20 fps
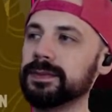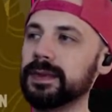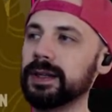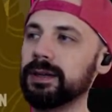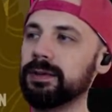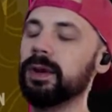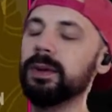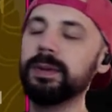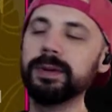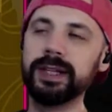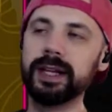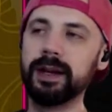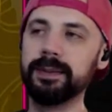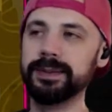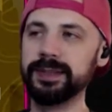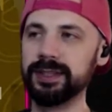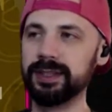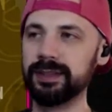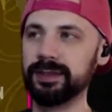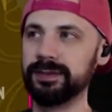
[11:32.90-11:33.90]
What would the
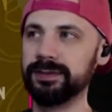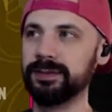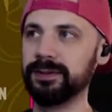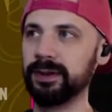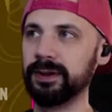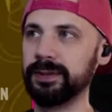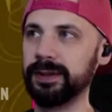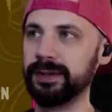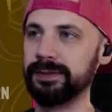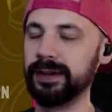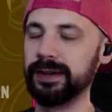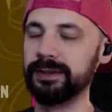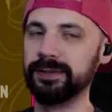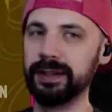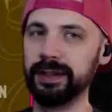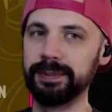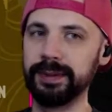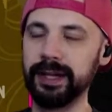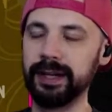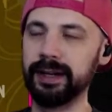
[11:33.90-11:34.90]
opposite of 4 be if I
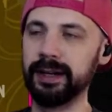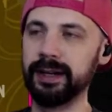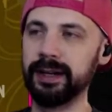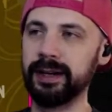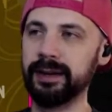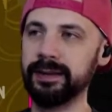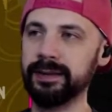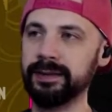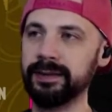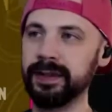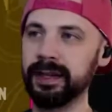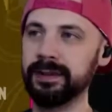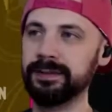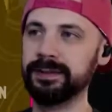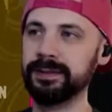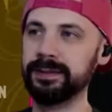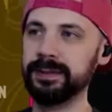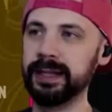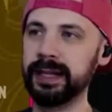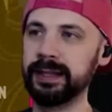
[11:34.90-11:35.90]
flip it? Not
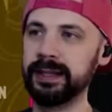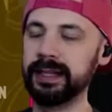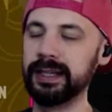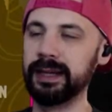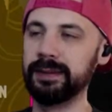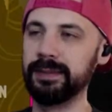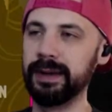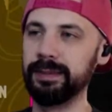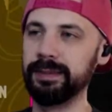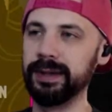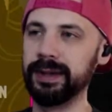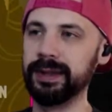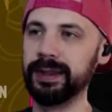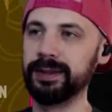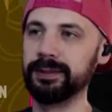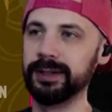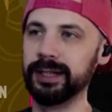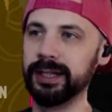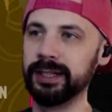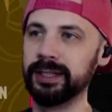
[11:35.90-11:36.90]
from, I think it might be
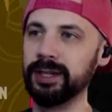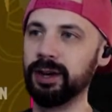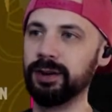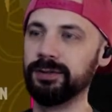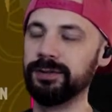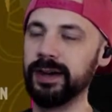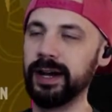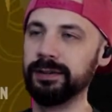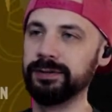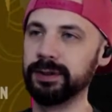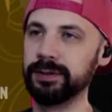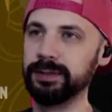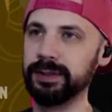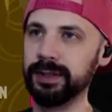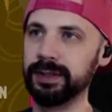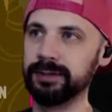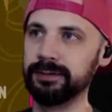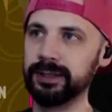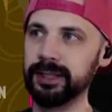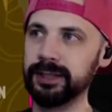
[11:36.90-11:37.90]
3. No, 5 would be
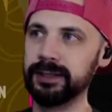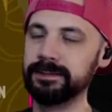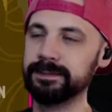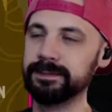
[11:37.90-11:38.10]
3.